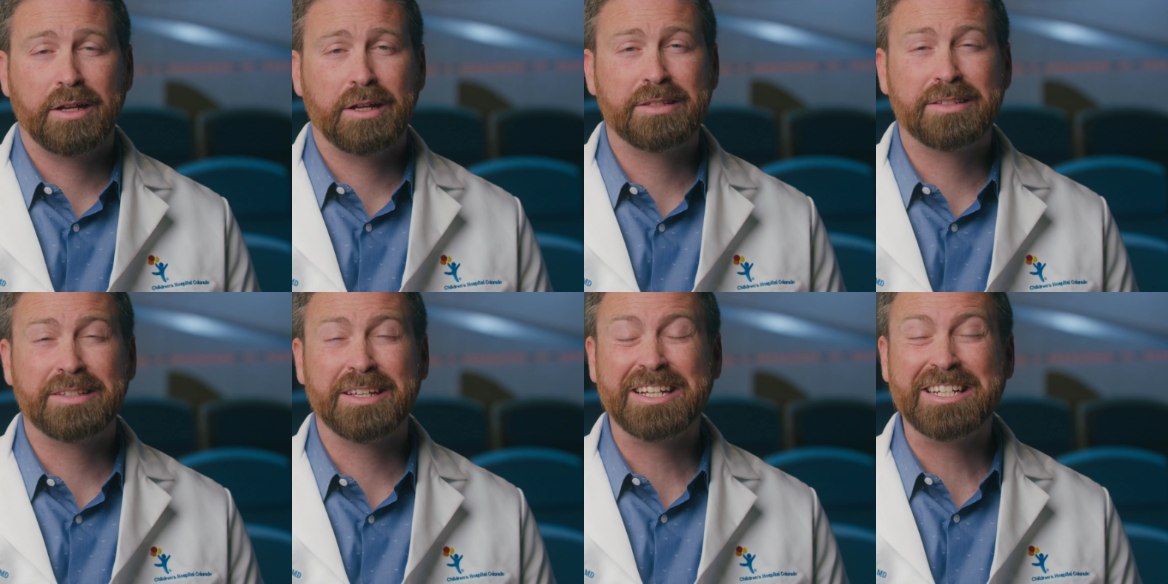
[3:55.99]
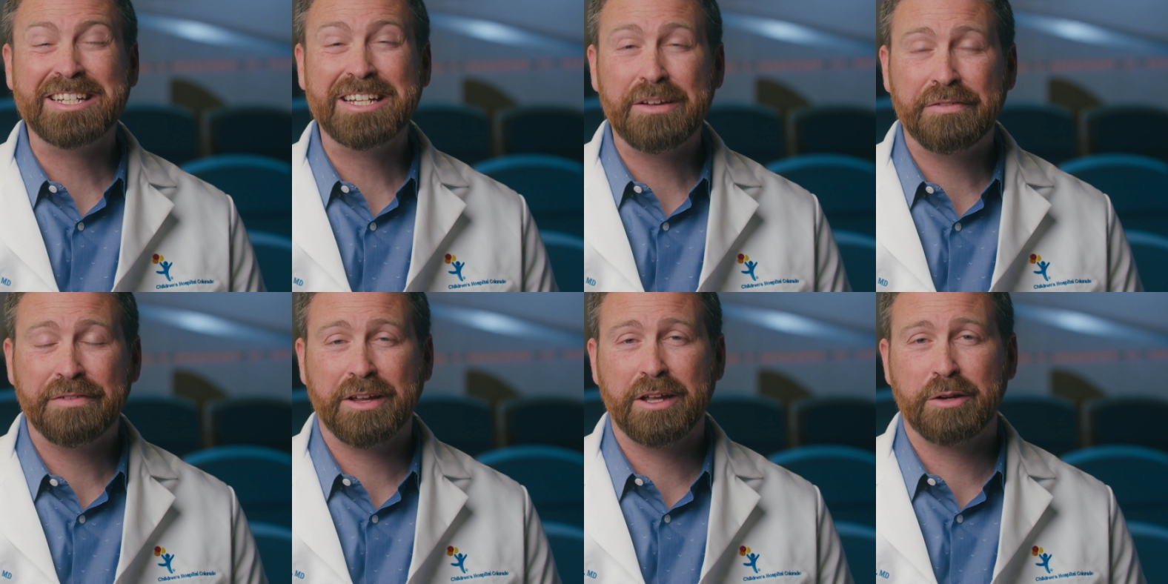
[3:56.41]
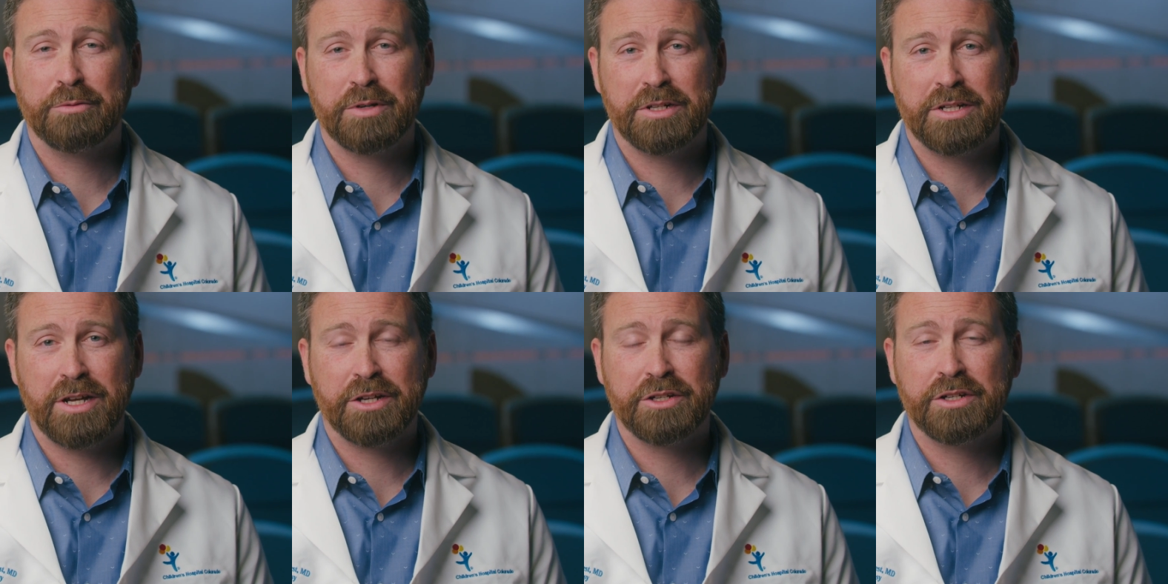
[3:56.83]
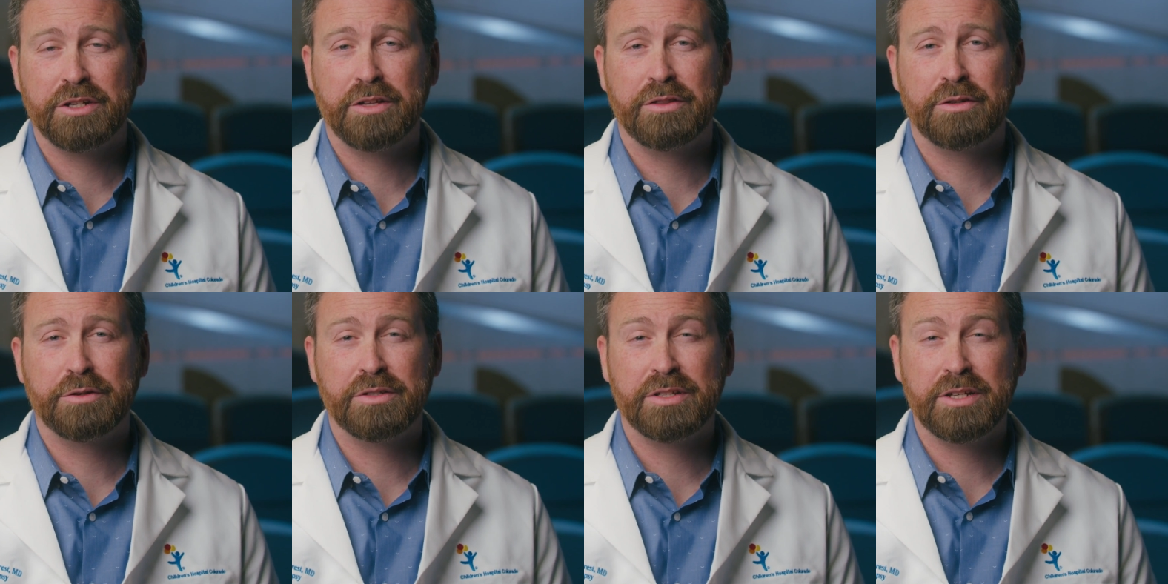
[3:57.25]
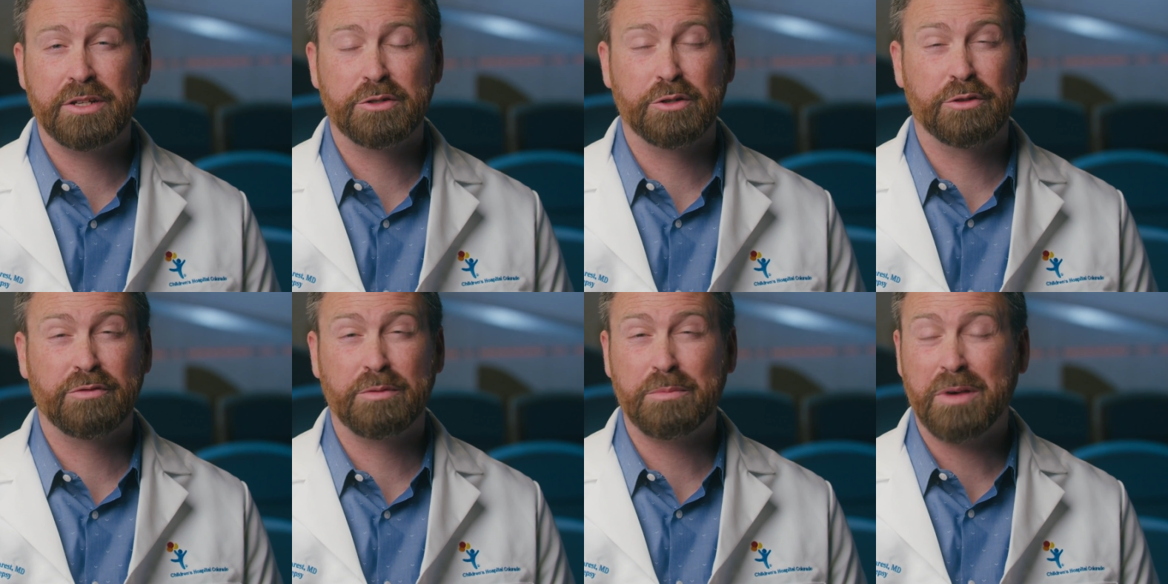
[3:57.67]
a significant reduction in their
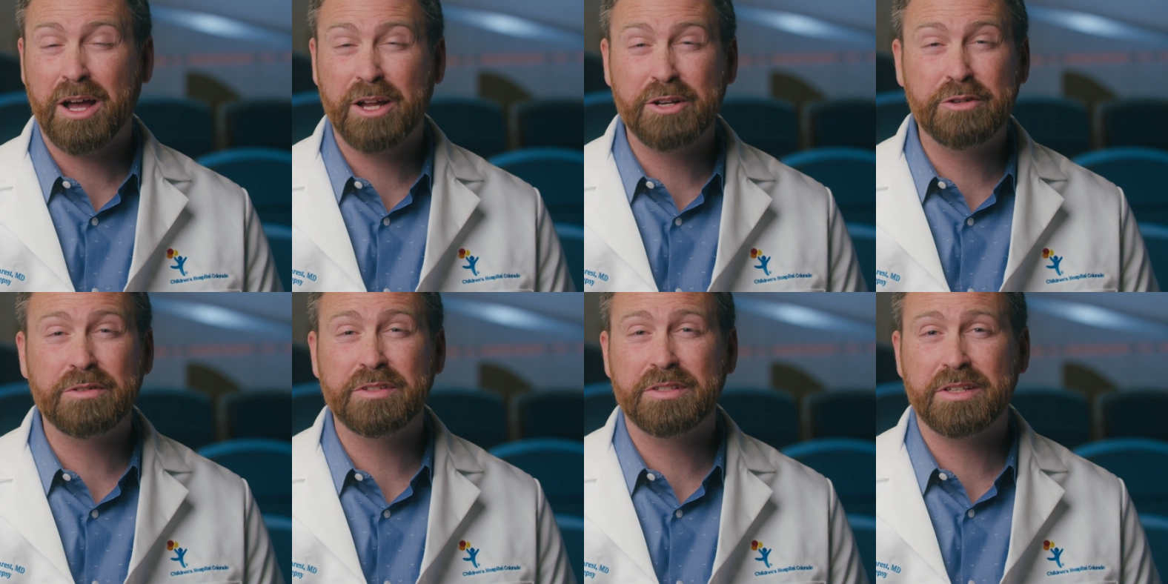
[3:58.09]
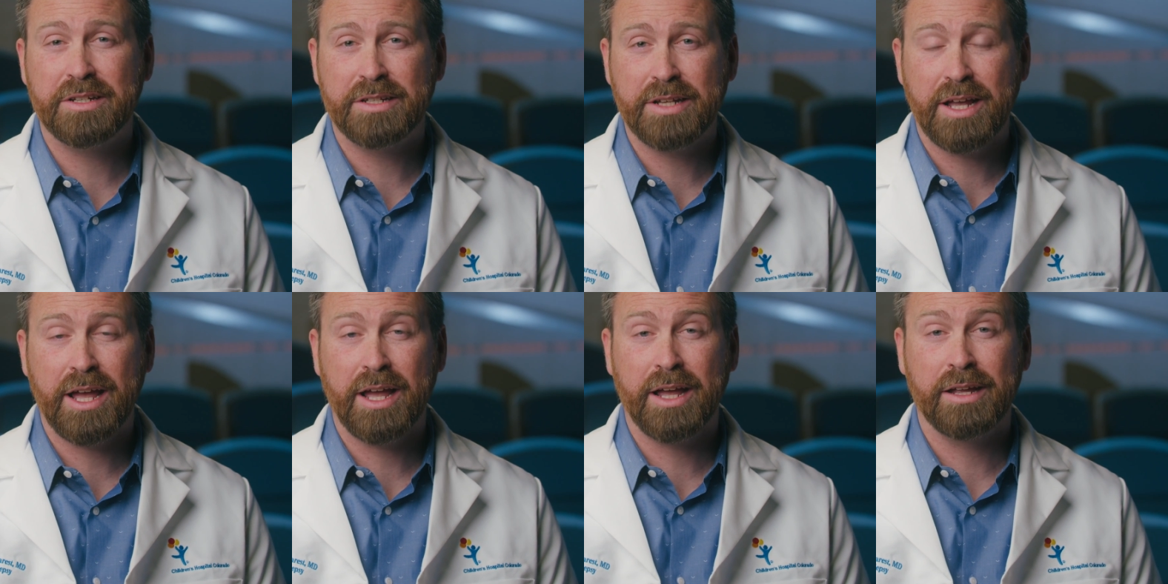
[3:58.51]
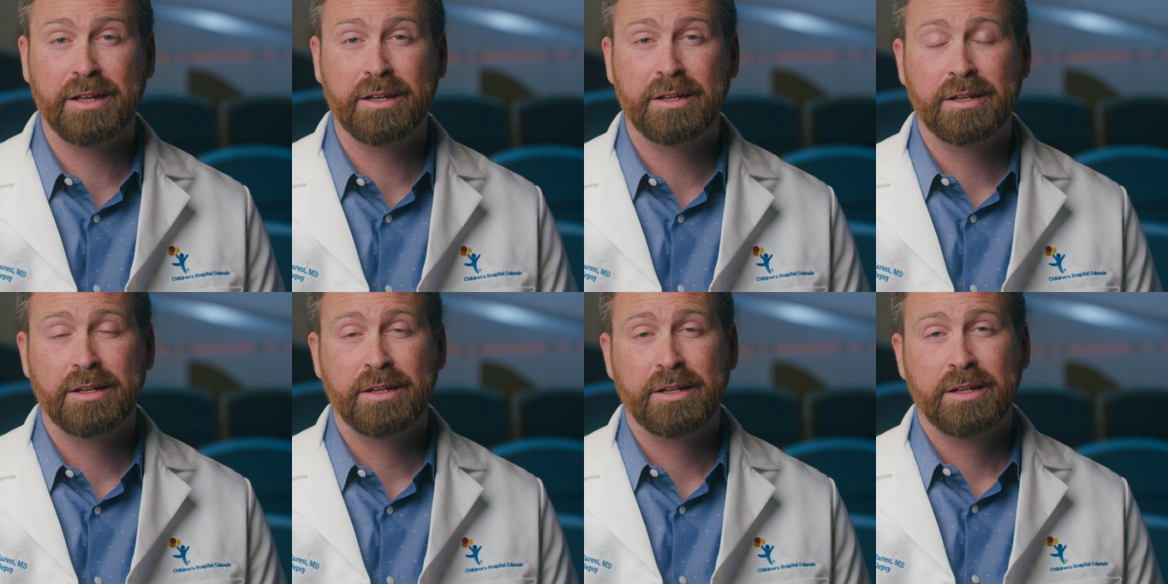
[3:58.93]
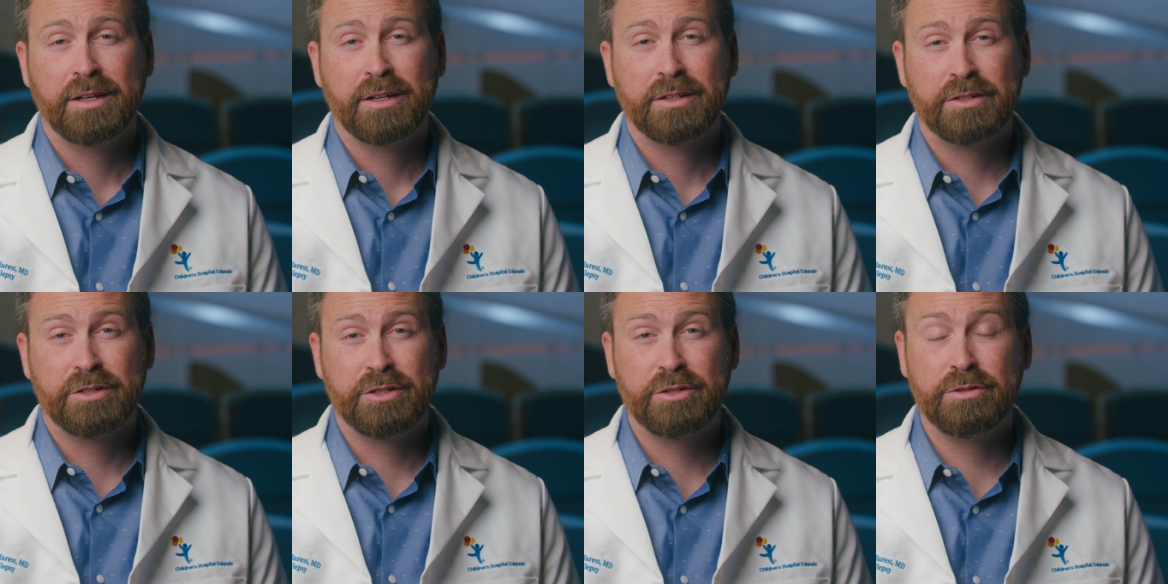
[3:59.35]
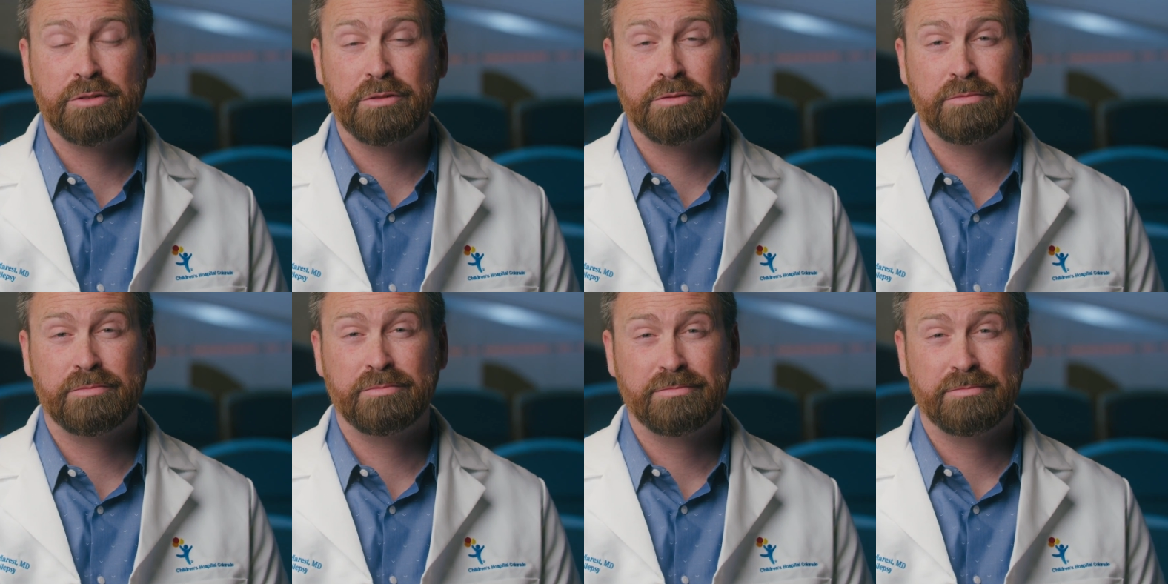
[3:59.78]
seizures from hundreds a day to